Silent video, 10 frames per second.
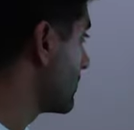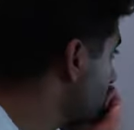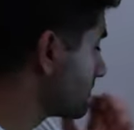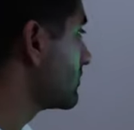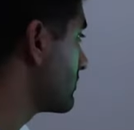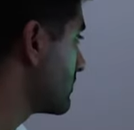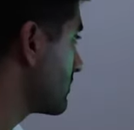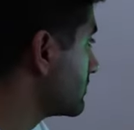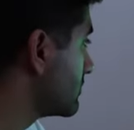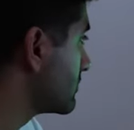so that you
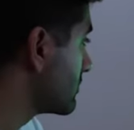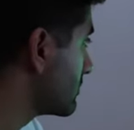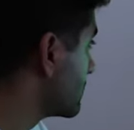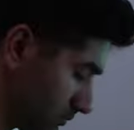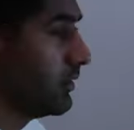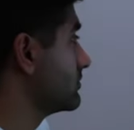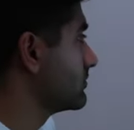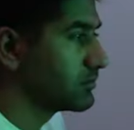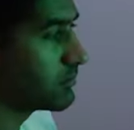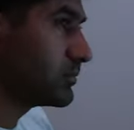can become
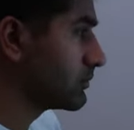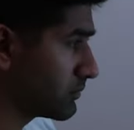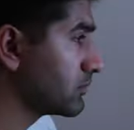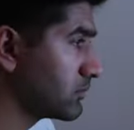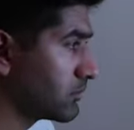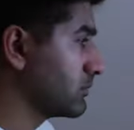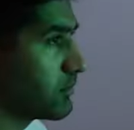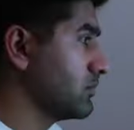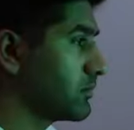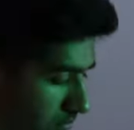the vision
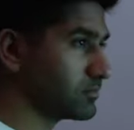that you